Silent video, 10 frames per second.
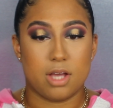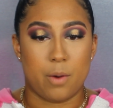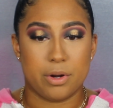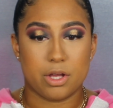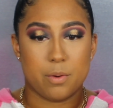
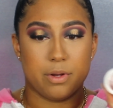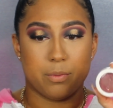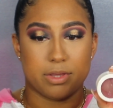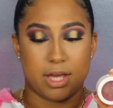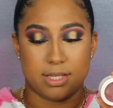I want to go
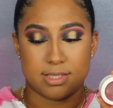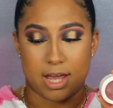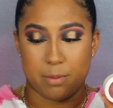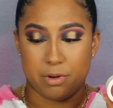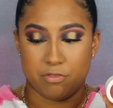in with a
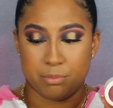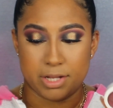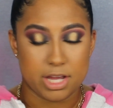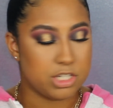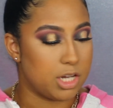tad bit of
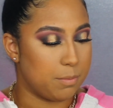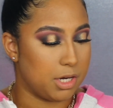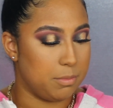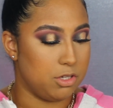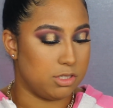blush. I'm
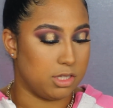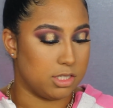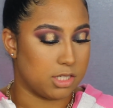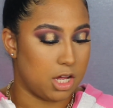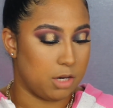going to be using
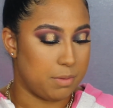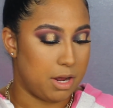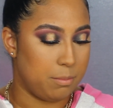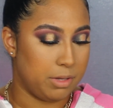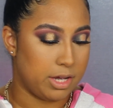this
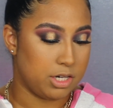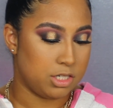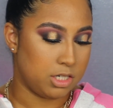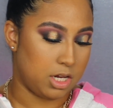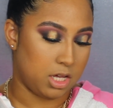ColourPop
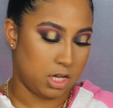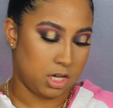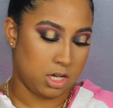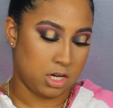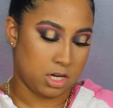blush
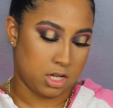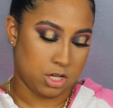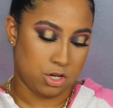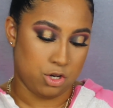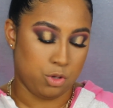
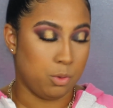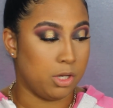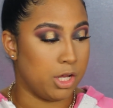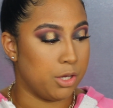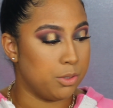in New
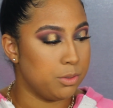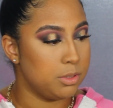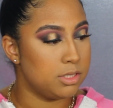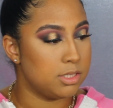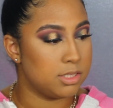
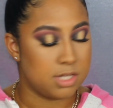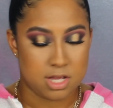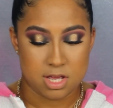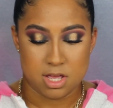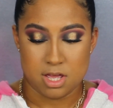Lows,
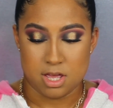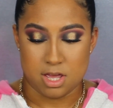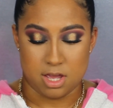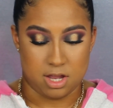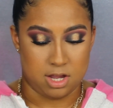
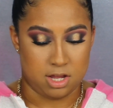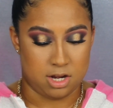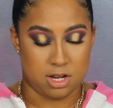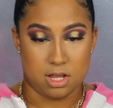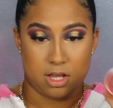and
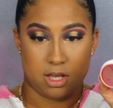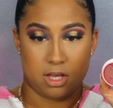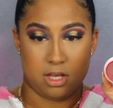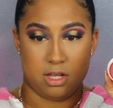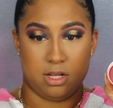it
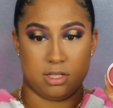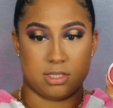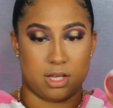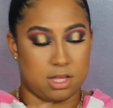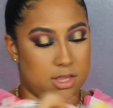
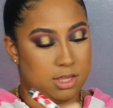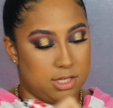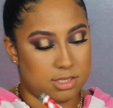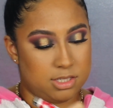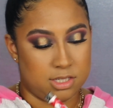looks like
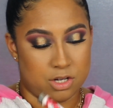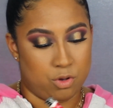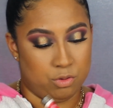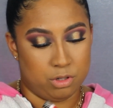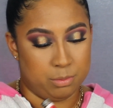this. It's an
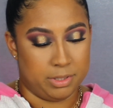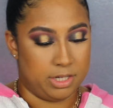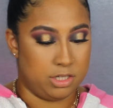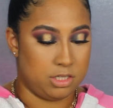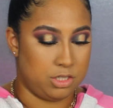older
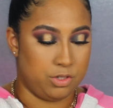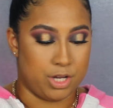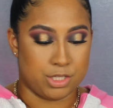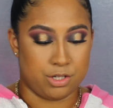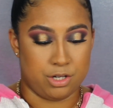blush. You
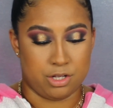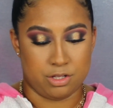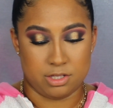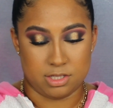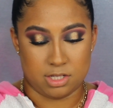guys already
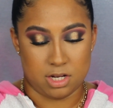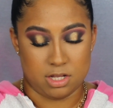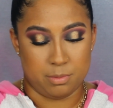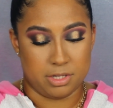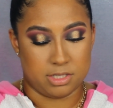know this is kind
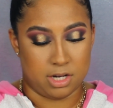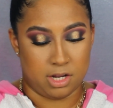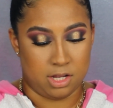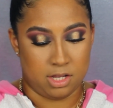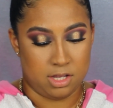of the blush
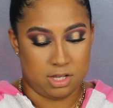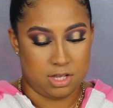I